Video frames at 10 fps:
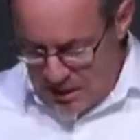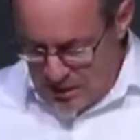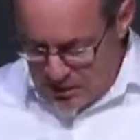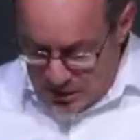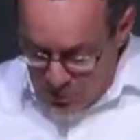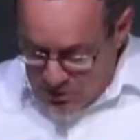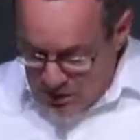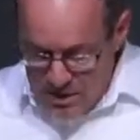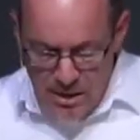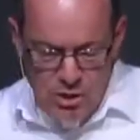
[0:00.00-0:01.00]
Sin was
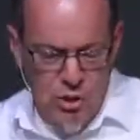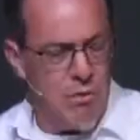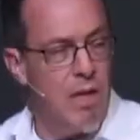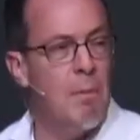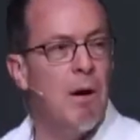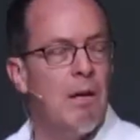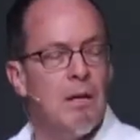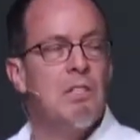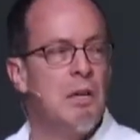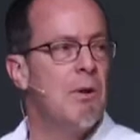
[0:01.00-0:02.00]
indeed to them a
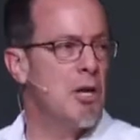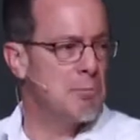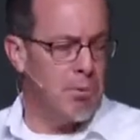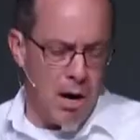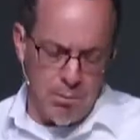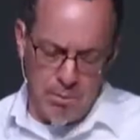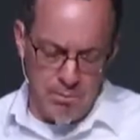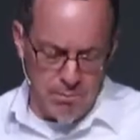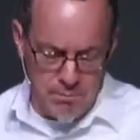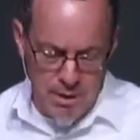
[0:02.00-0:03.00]
serious
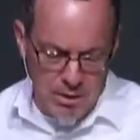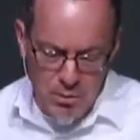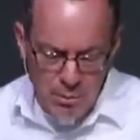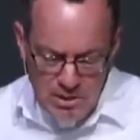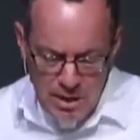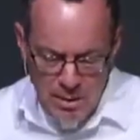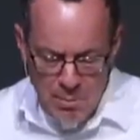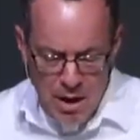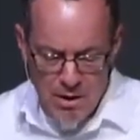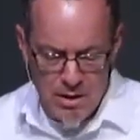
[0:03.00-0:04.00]
problem, make no mistake
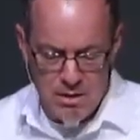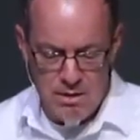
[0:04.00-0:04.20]
about it.